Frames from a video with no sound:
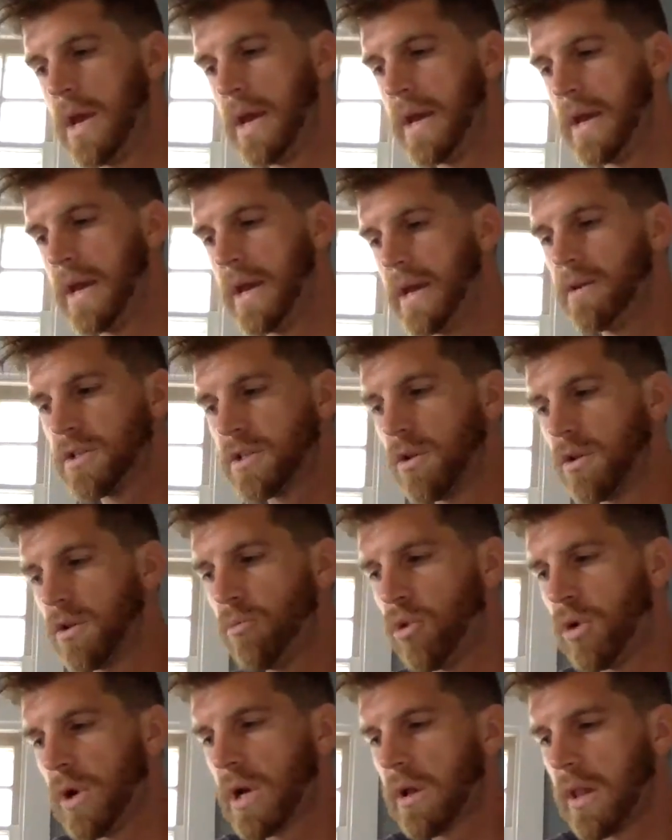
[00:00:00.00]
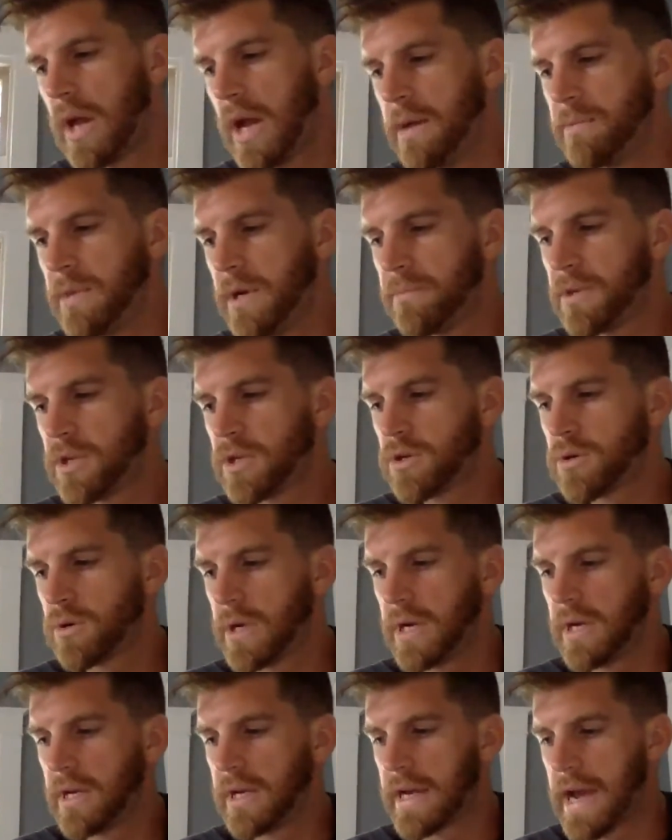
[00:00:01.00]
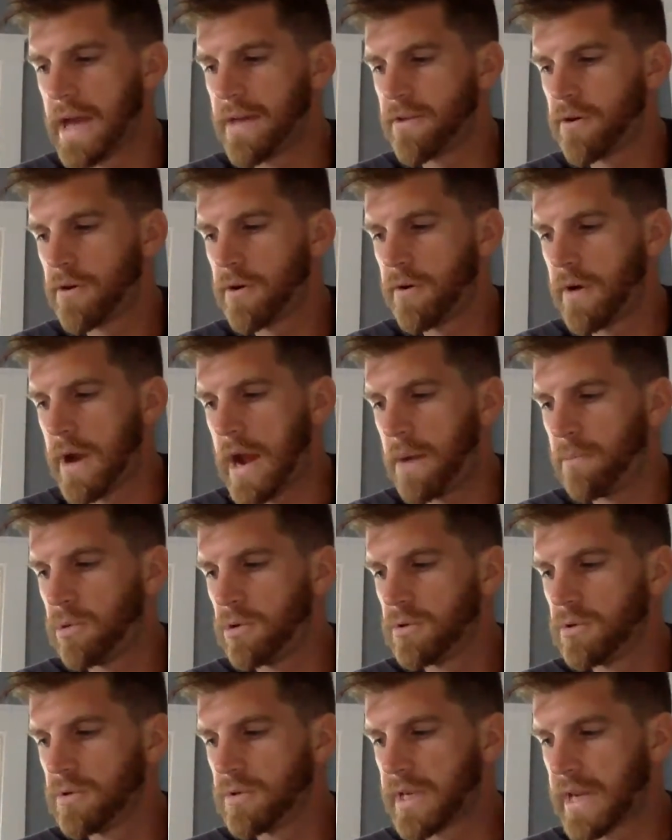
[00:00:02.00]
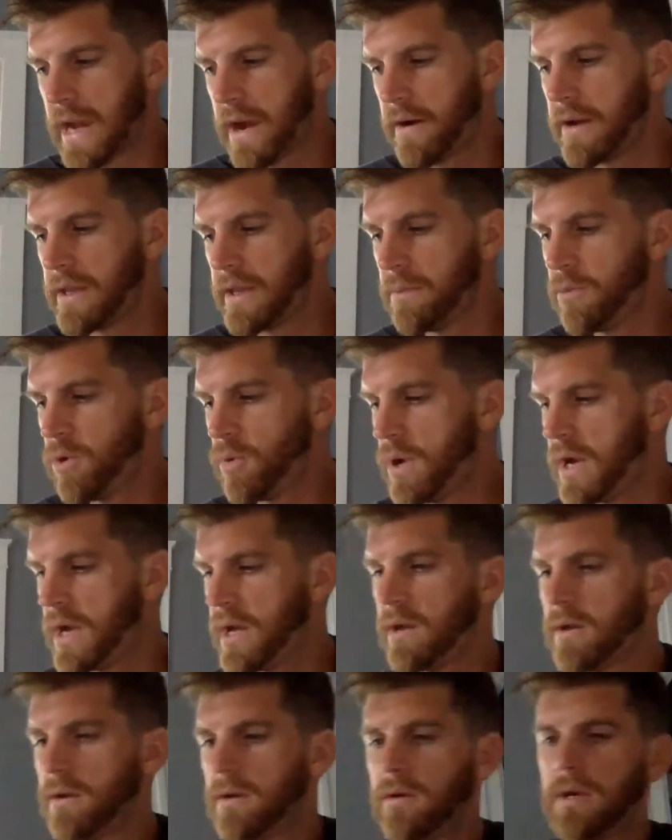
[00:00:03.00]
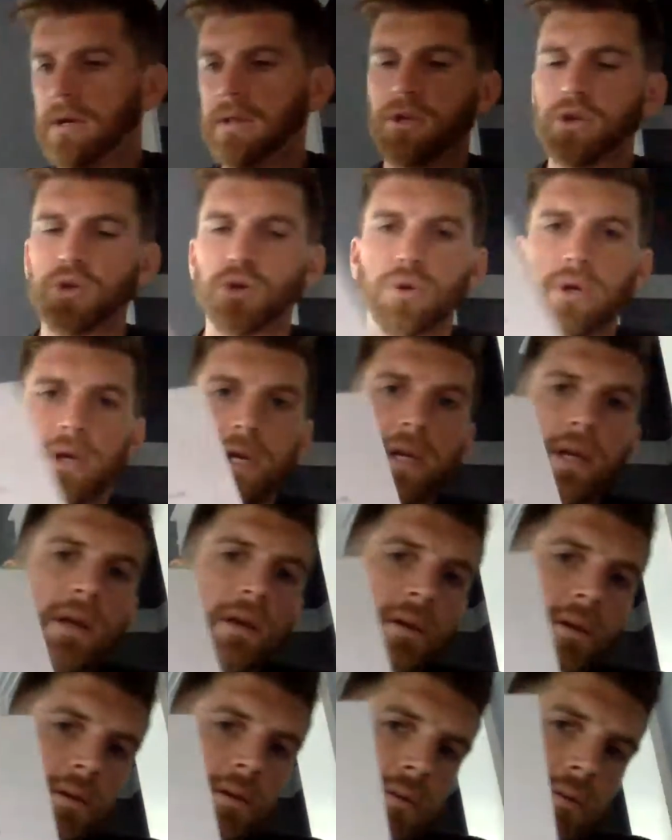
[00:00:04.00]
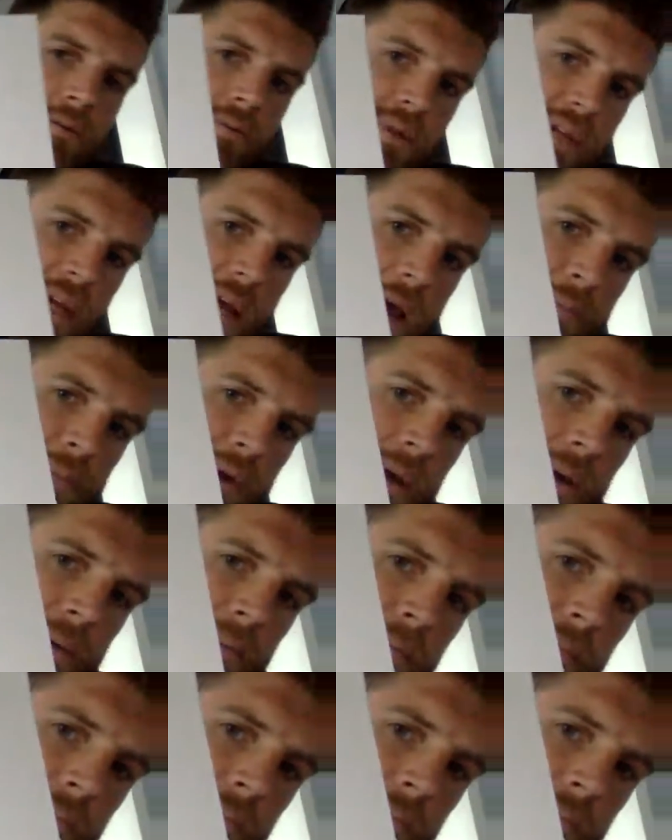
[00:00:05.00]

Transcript: And so the boy climbed up the tree and gathered her apples and carried them away, and the tree was happy.